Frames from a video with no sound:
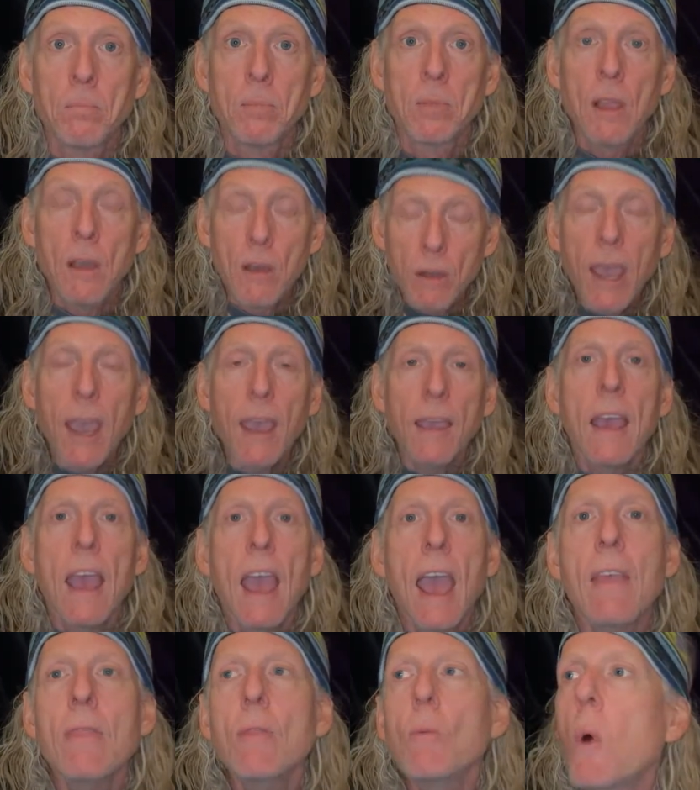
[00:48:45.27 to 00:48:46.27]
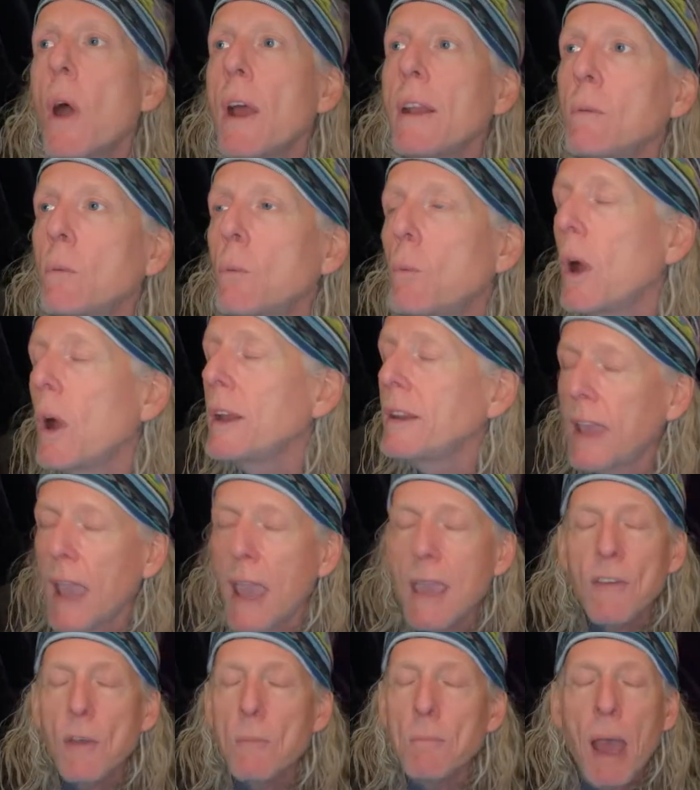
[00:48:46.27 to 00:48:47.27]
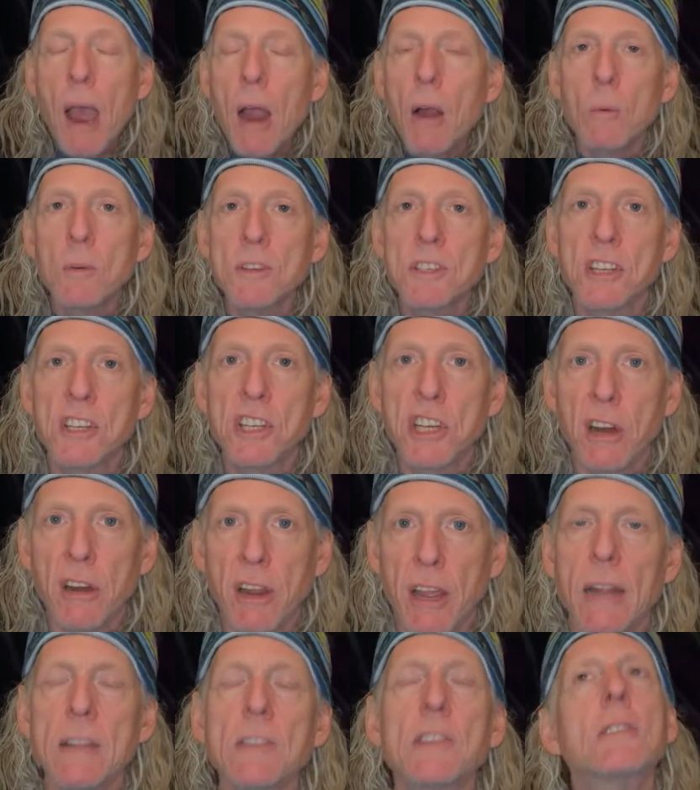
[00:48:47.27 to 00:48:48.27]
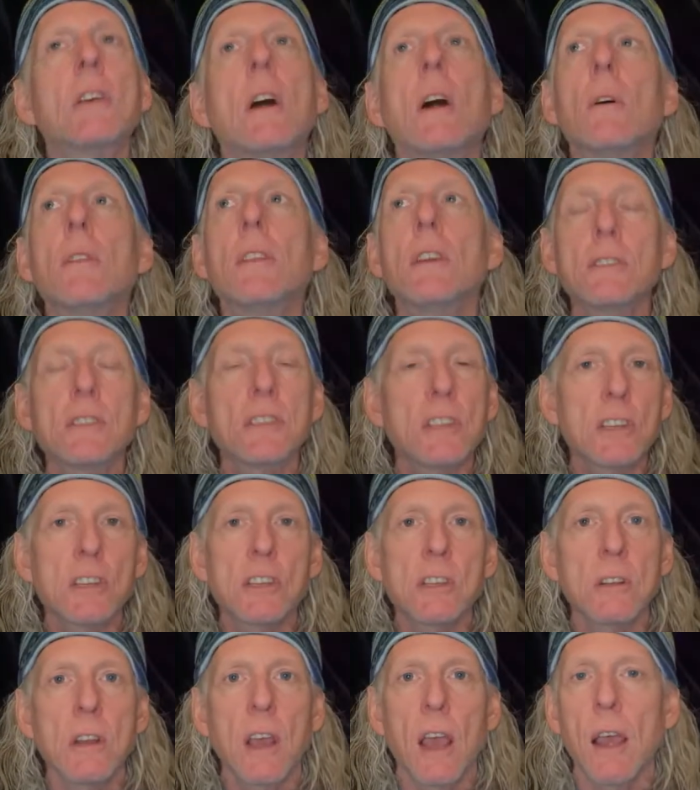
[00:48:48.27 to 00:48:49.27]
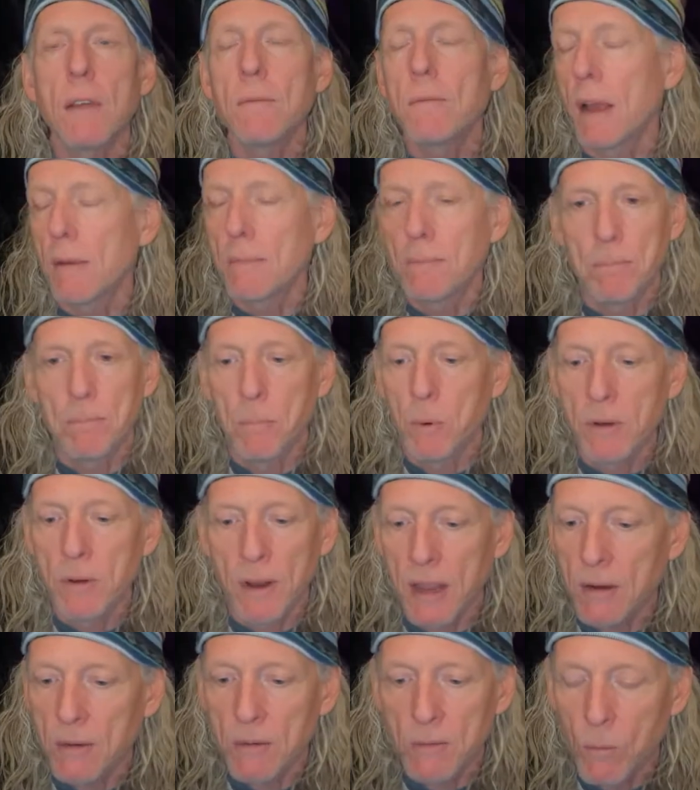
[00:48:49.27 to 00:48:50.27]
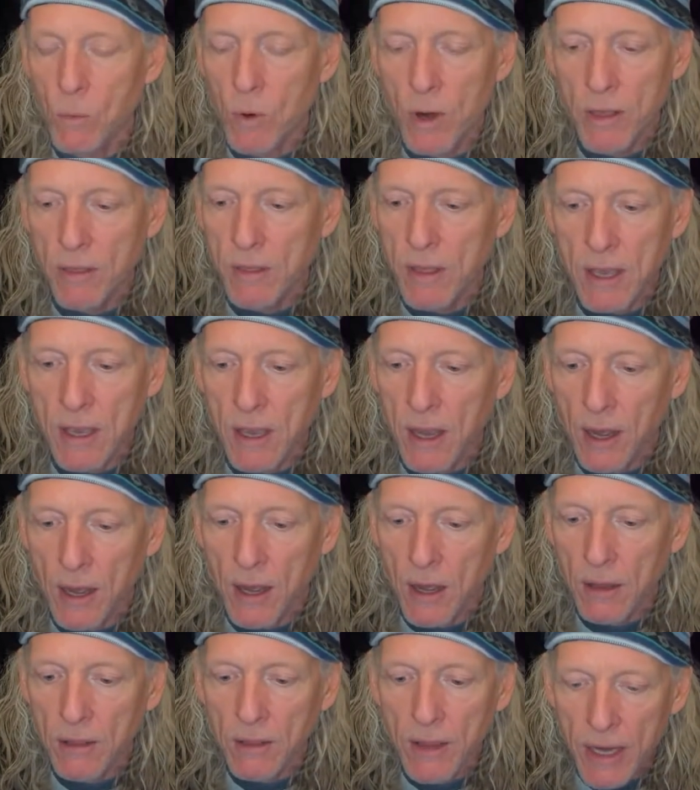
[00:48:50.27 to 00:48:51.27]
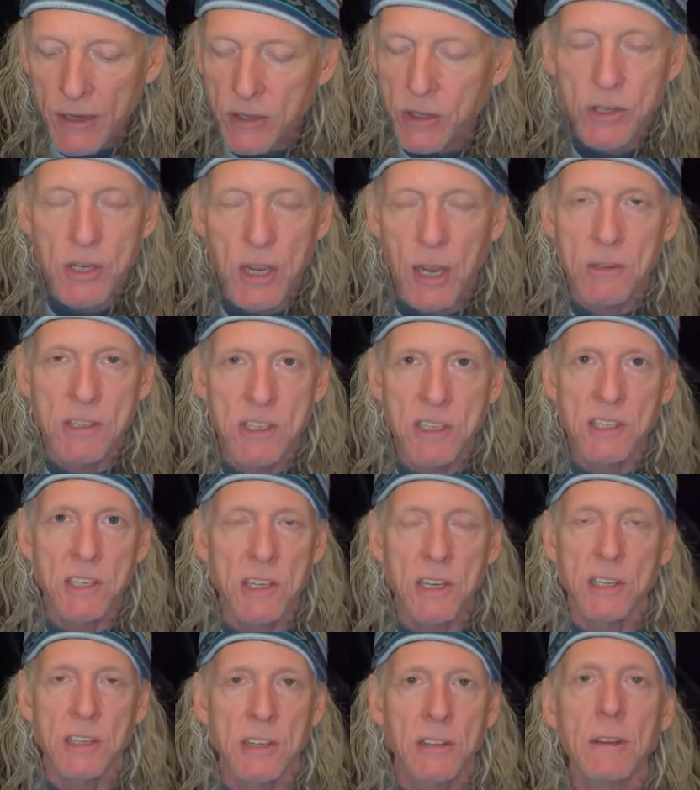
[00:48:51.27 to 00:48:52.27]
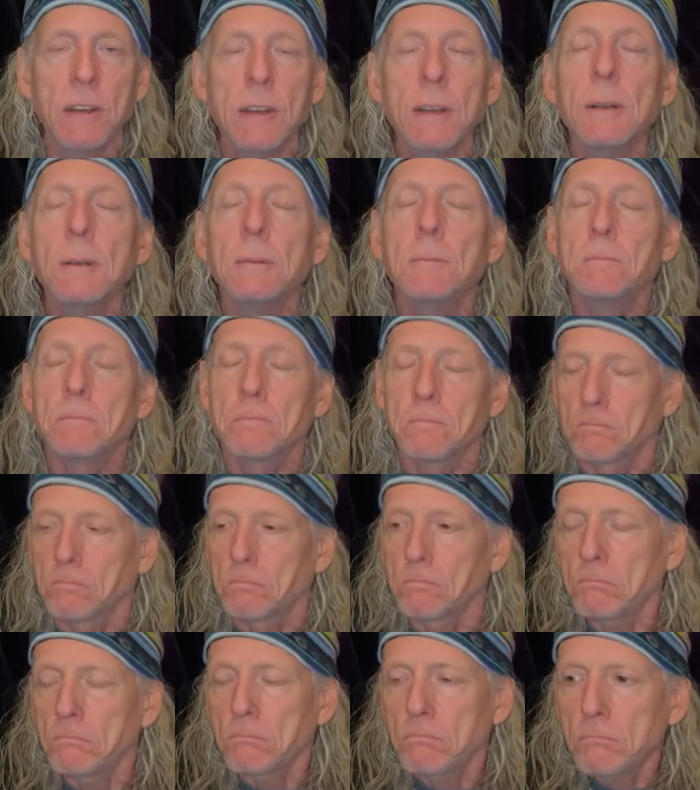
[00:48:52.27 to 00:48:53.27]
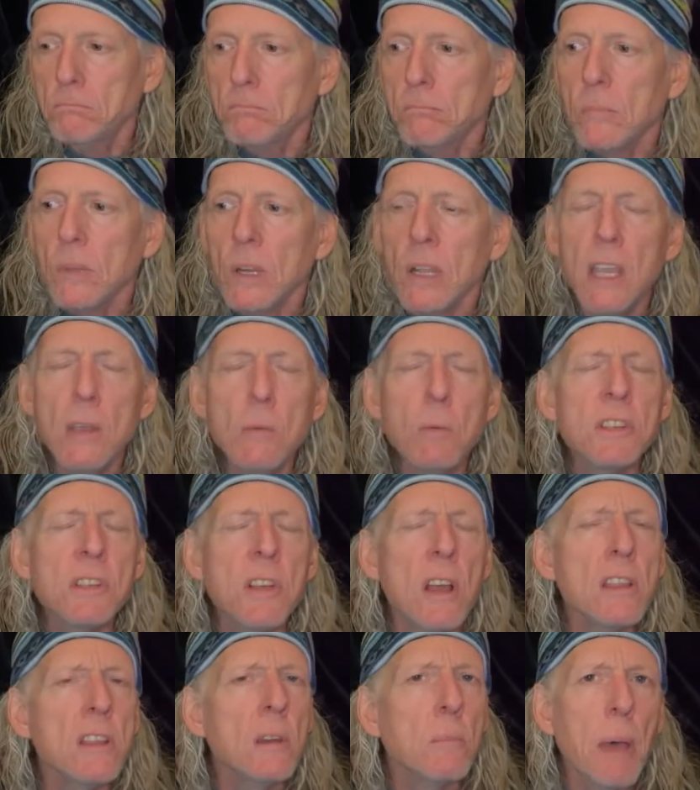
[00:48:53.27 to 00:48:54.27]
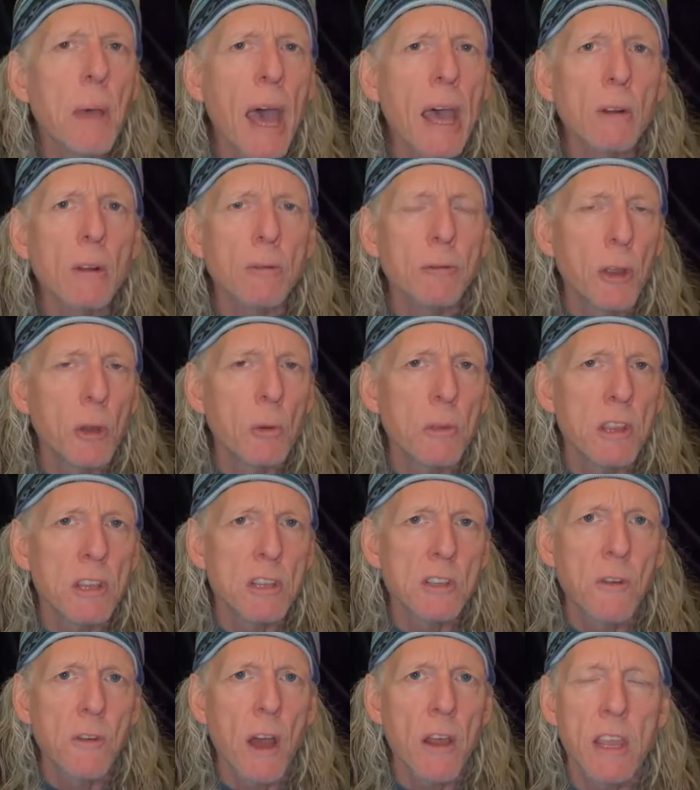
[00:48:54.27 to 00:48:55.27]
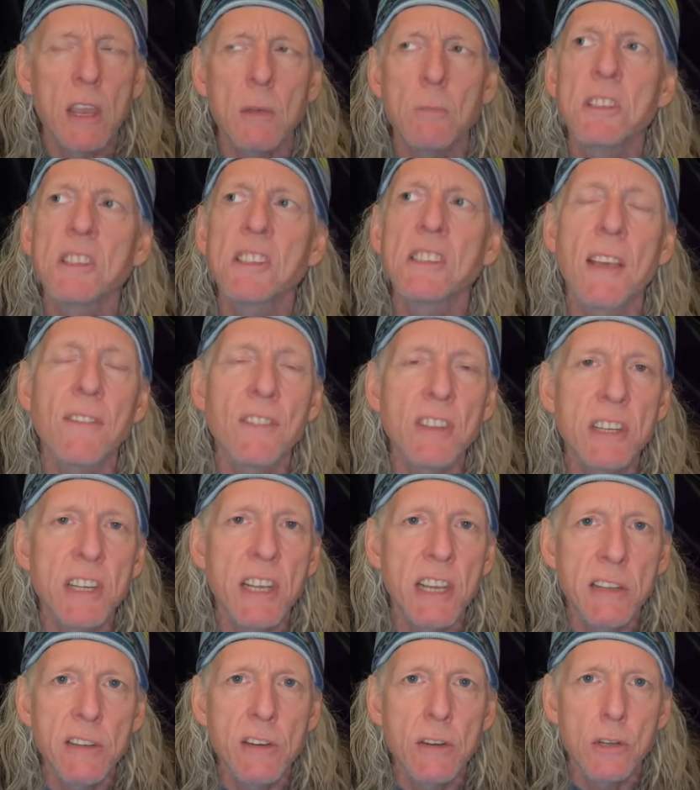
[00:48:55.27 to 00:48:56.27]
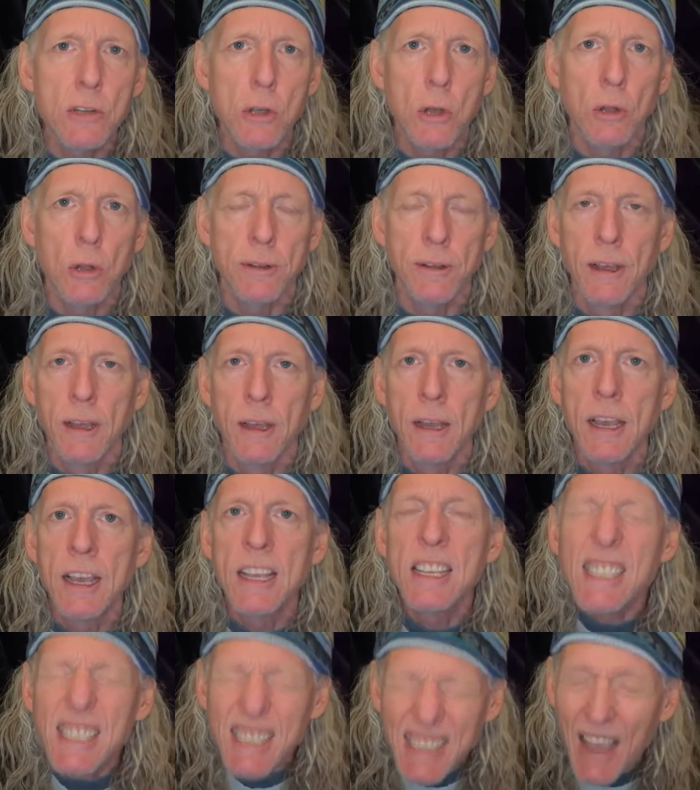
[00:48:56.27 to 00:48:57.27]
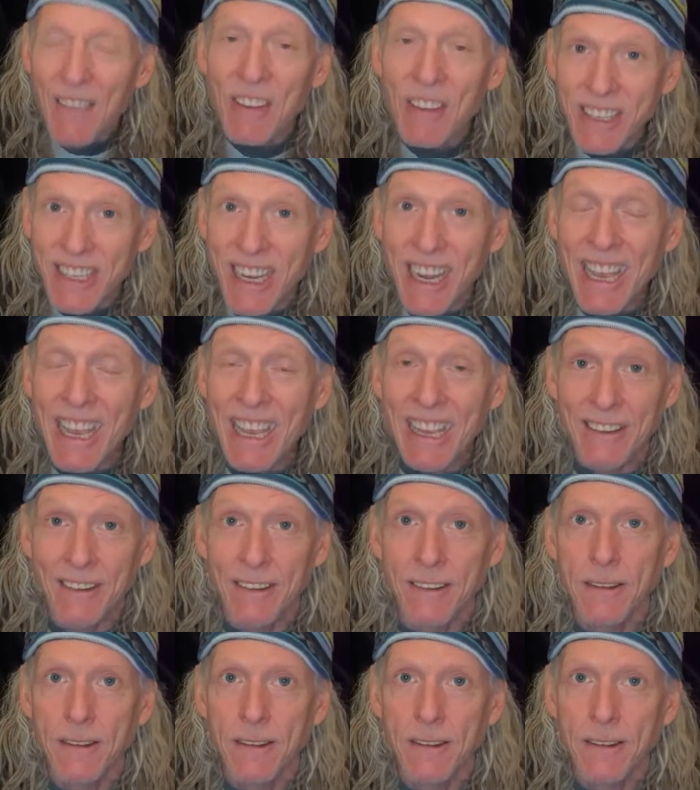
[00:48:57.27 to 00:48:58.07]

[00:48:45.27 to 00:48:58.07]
Okay, and what gave him power was the chariot. And so there's this, in one of the lectures I was listening to, he was on the battlefield with his father. He was 17 years old. 17.